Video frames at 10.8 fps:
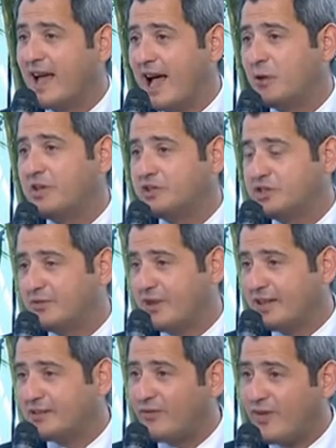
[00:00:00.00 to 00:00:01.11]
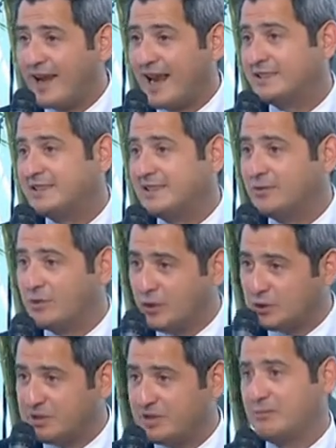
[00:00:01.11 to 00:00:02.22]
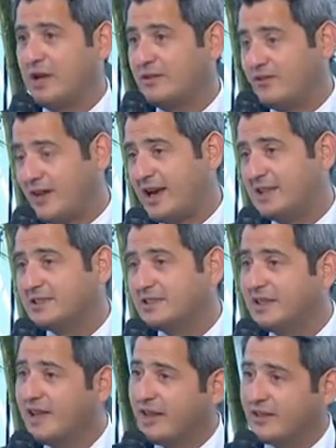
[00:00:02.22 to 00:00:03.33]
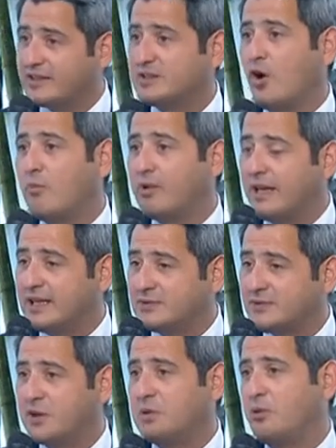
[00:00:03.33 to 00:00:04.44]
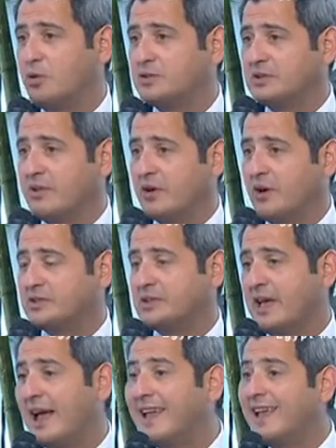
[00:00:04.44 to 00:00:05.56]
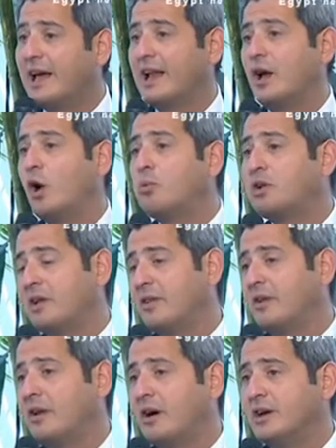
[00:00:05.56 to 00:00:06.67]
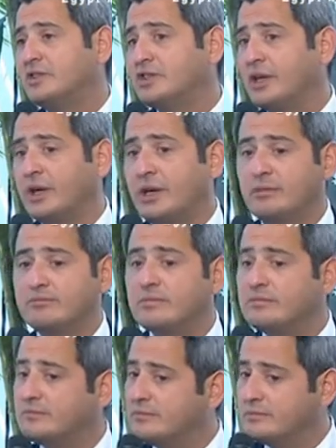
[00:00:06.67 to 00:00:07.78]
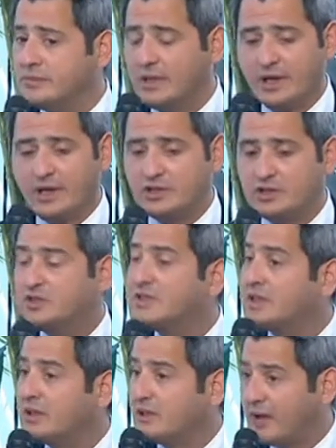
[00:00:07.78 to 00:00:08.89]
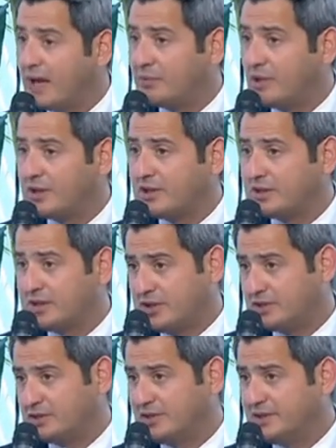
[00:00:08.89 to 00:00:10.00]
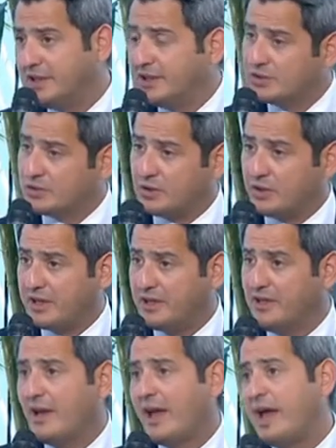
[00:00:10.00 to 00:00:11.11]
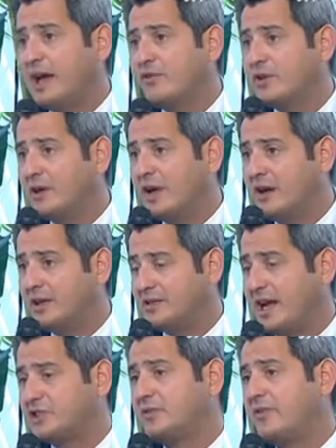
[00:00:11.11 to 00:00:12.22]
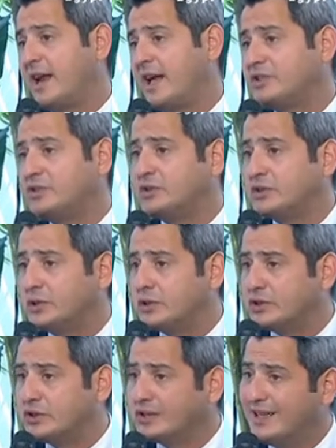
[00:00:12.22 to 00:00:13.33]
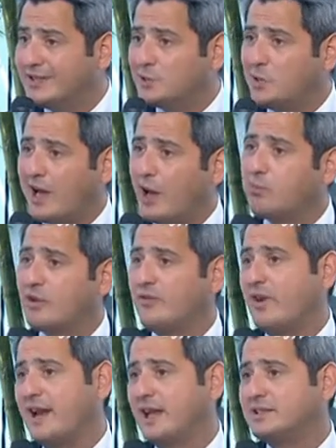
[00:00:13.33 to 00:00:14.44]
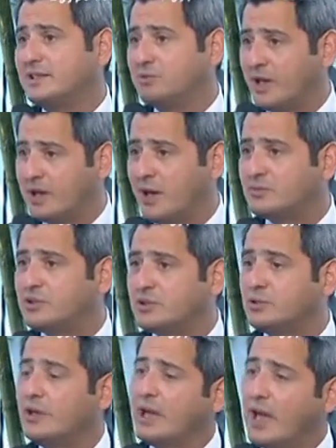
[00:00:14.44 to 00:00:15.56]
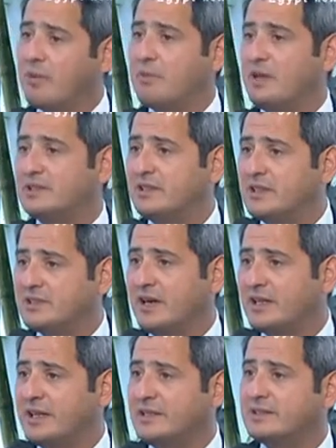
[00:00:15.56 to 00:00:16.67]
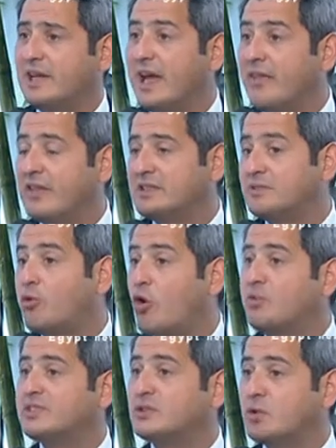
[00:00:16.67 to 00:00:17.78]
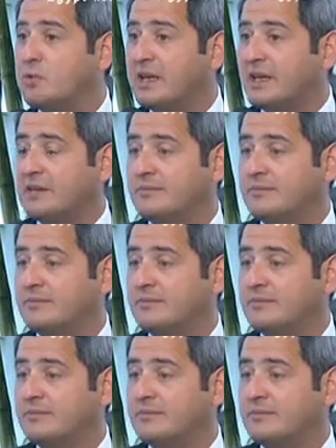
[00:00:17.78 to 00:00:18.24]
How do we achieve that? Financing. We're all speaking about the financing. This COP is very important in regards to that, and I hope we can get the large countries, the developed large countries, to agree, and for the international financial institutions to help with the financing when it comes to implementing these ideas and these promises we're making.